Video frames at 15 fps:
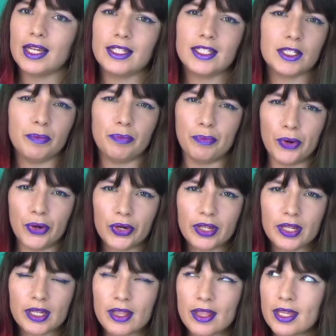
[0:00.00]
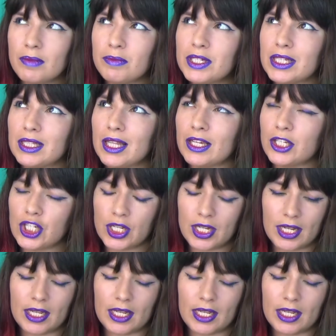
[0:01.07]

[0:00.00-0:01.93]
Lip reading: It's a burgundy themed collection.